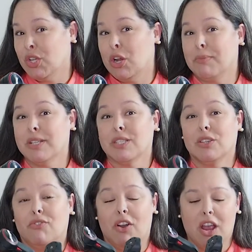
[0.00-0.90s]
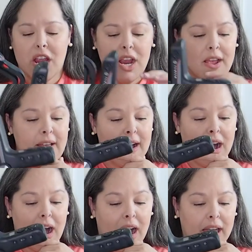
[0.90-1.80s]
are but so far
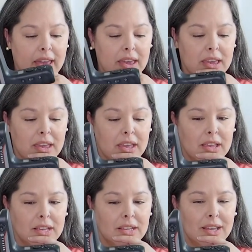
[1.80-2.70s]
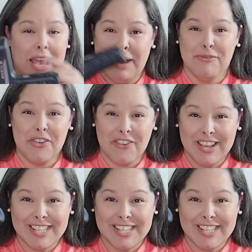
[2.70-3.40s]
I am very